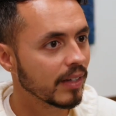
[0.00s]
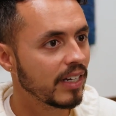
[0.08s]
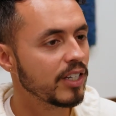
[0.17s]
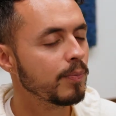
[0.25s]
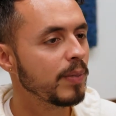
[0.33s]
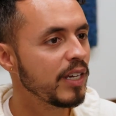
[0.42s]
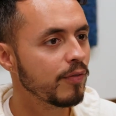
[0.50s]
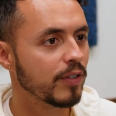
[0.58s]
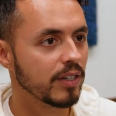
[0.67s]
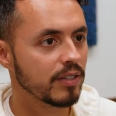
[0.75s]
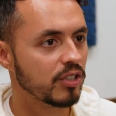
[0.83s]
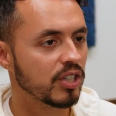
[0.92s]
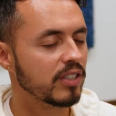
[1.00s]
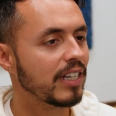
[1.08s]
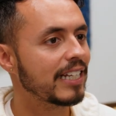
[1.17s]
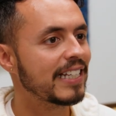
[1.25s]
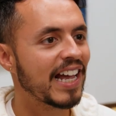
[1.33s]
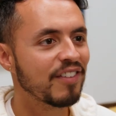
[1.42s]
is PFAS, just
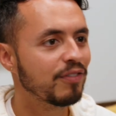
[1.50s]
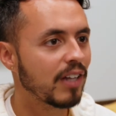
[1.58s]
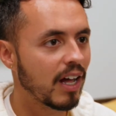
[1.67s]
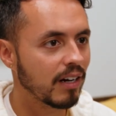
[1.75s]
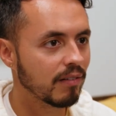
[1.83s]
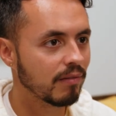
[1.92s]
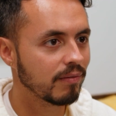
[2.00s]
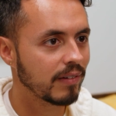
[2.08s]
like Teflon,